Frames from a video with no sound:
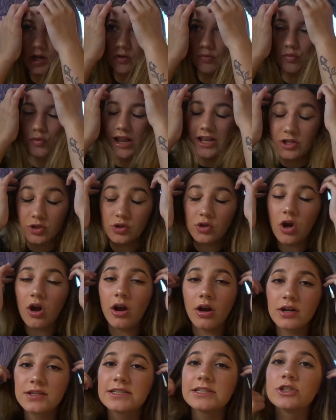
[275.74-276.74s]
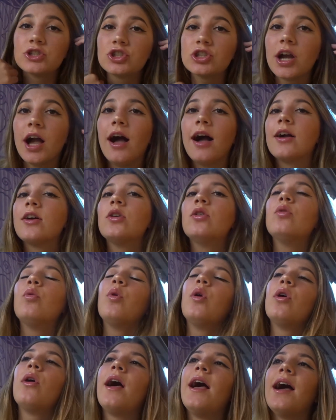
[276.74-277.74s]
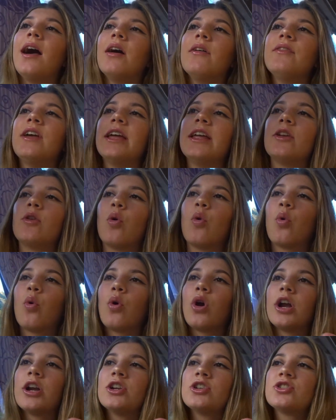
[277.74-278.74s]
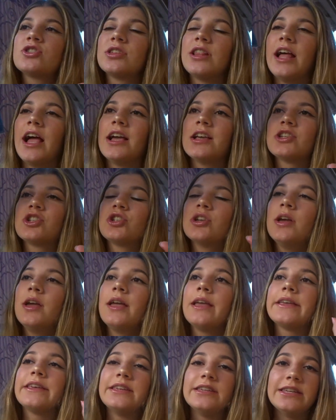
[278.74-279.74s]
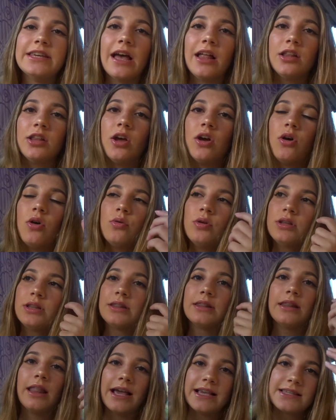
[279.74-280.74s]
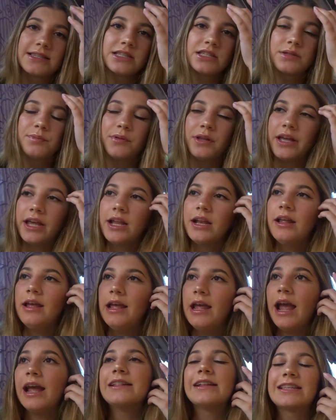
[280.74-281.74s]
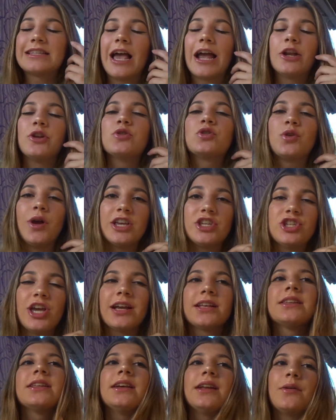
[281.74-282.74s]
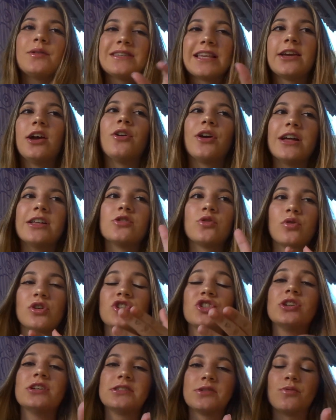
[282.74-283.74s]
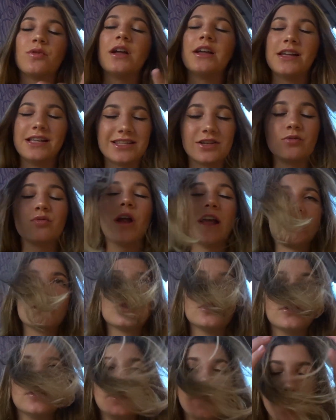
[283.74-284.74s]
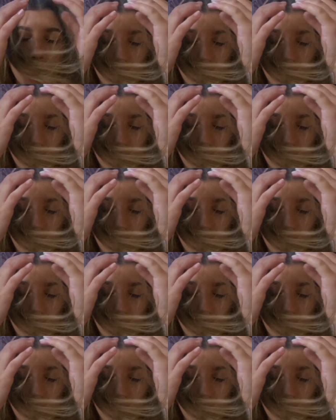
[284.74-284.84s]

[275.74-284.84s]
rental cars in Chicago will have an orange / yellow license plate, and that's how I knew. So I checked it and I was like, okay, it's orange, it's a rental.